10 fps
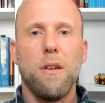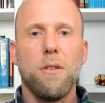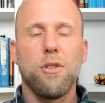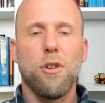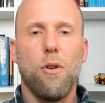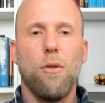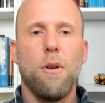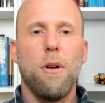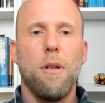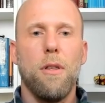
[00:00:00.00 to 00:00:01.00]
So
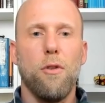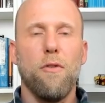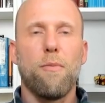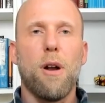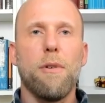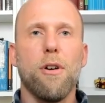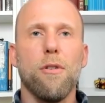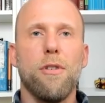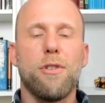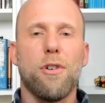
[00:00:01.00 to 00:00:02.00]
you've probably
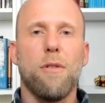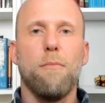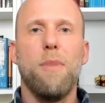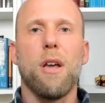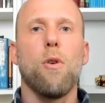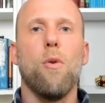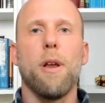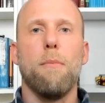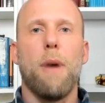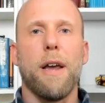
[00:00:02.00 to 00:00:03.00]
heard the term
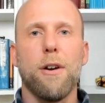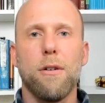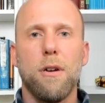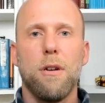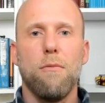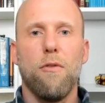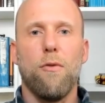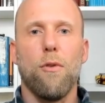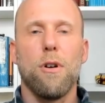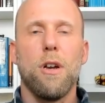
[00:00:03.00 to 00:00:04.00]
Bitcoin miner
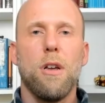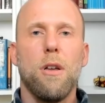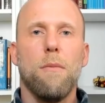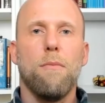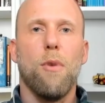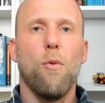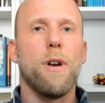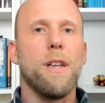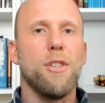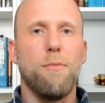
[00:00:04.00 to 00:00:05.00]
before, but
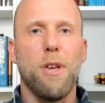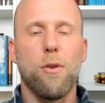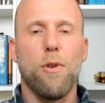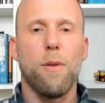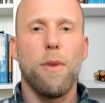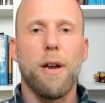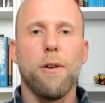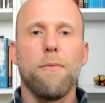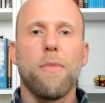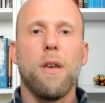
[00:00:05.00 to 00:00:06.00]
what is a Bitcoin miner?